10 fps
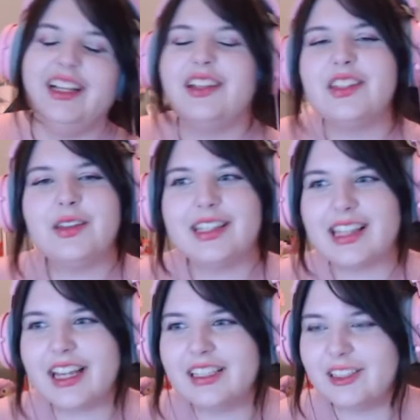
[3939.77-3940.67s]
so it's
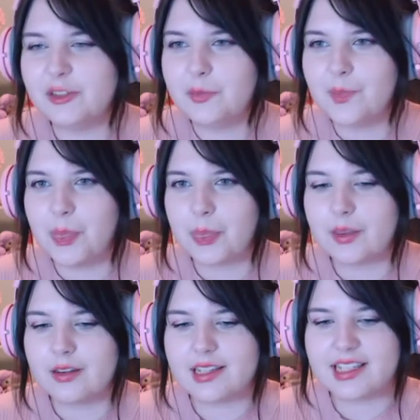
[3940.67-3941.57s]
like
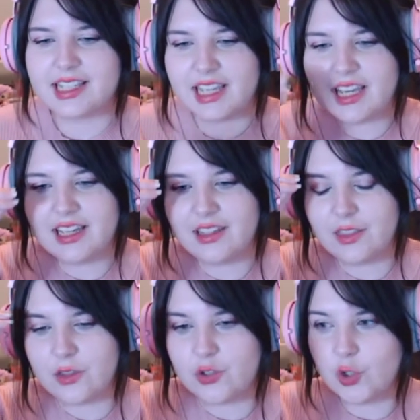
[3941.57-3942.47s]
seeing
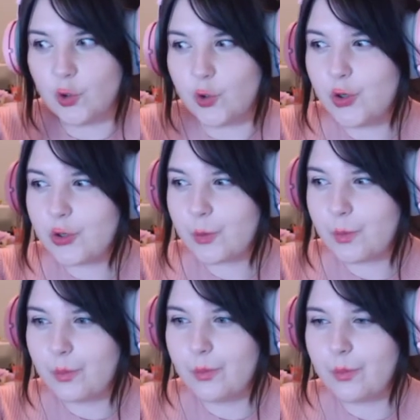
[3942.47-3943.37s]
the chalk
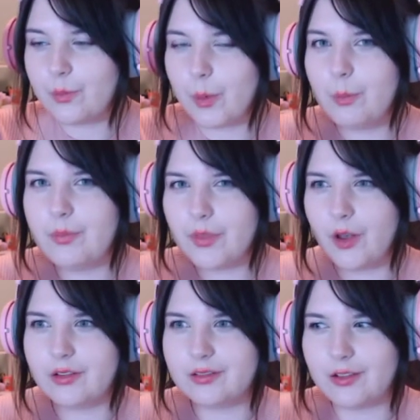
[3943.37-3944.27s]

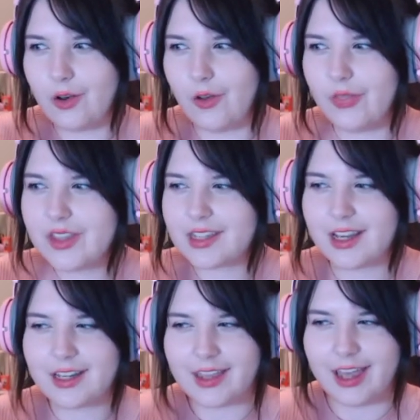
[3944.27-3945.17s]
on the
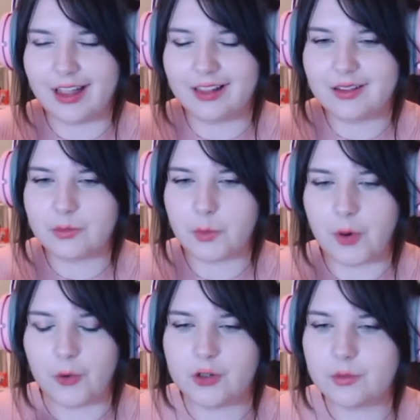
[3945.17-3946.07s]
side of the hill in the
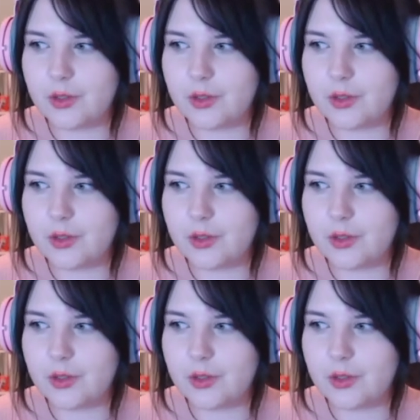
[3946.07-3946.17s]
Pokemon